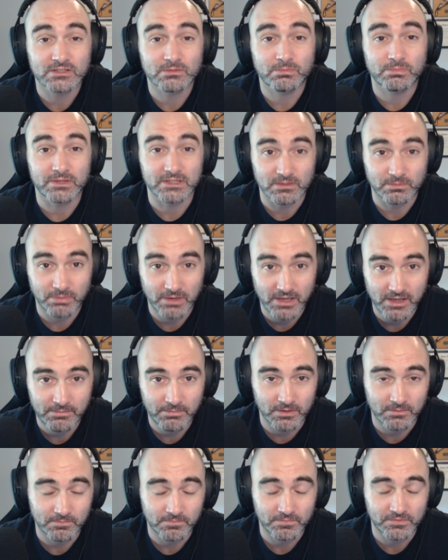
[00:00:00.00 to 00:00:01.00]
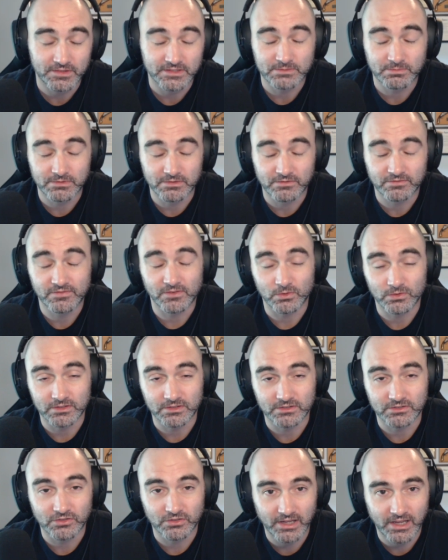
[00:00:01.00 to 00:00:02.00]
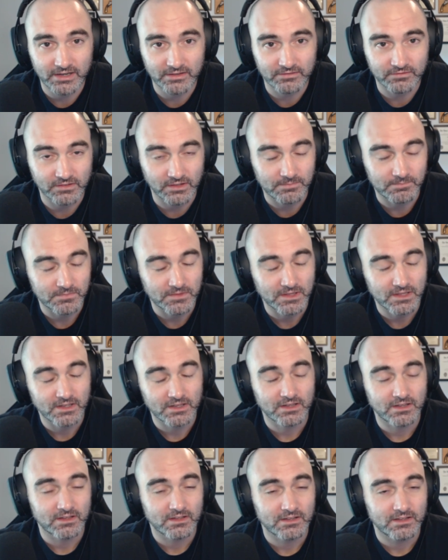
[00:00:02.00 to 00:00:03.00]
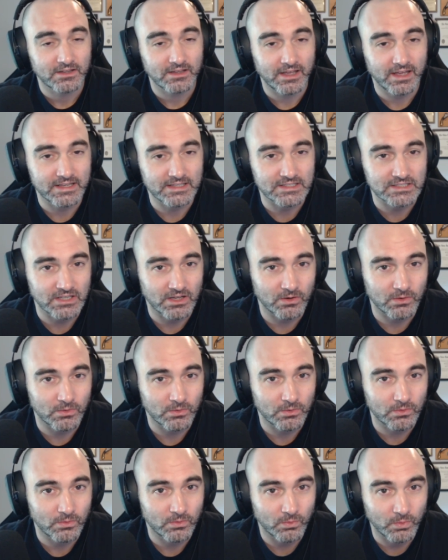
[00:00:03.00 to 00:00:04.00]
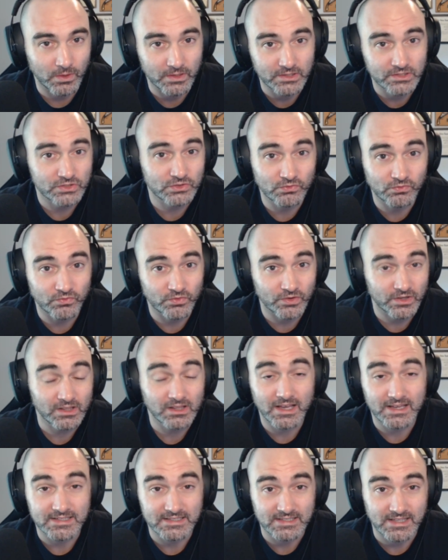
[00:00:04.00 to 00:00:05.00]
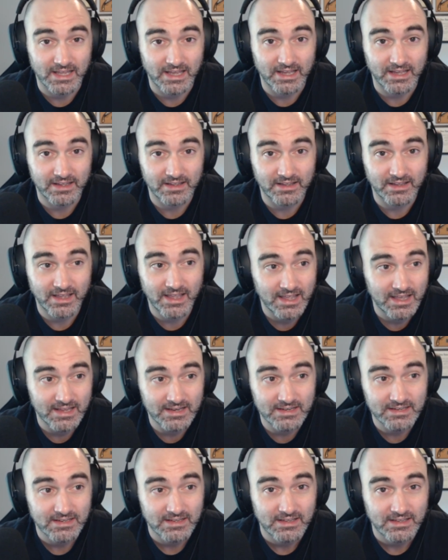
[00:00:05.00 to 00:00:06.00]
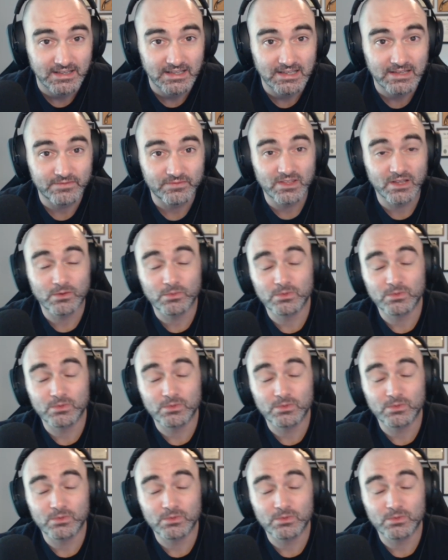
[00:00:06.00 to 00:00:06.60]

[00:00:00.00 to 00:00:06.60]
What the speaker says: piece of paper. It's been folded creatively. And so once you realize that, and if there